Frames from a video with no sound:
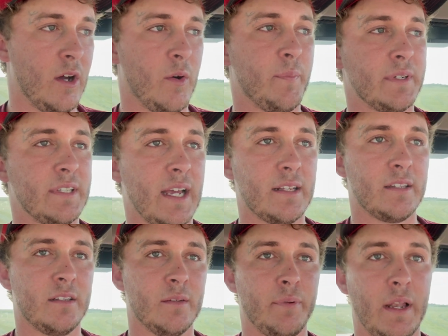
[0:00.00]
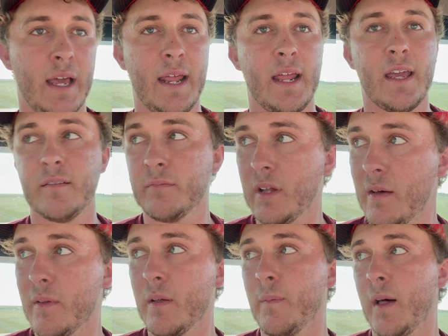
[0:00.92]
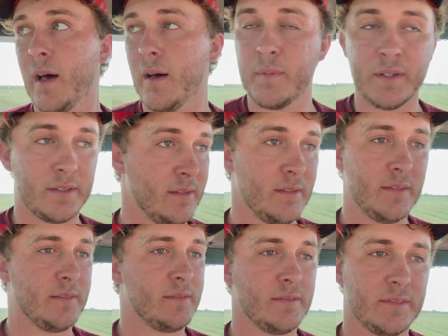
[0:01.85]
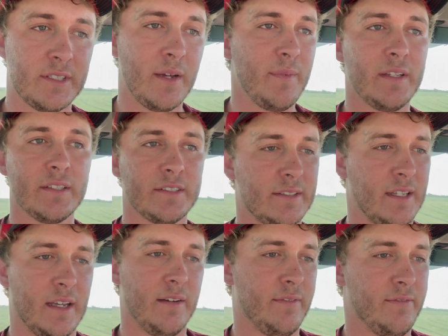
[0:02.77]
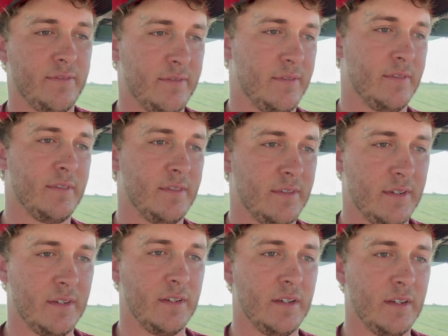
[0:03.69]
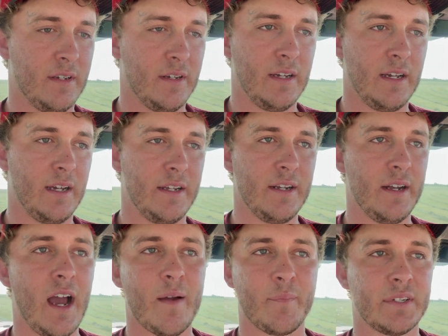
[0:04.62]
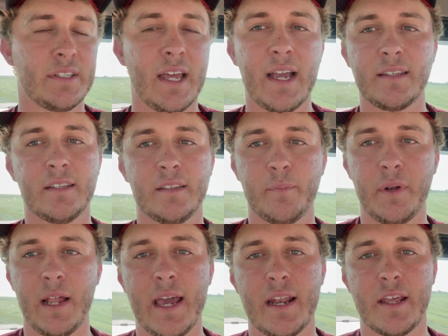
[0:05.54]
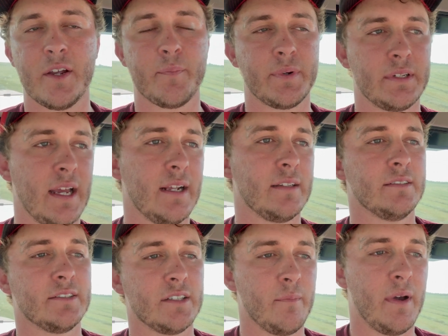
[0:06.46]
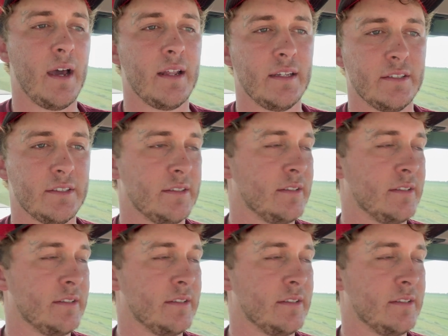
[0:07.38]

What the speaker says: protecting the planet and blah, blah, blah, but some of this stuff, you're not protecting the planet. You're protecting somebody's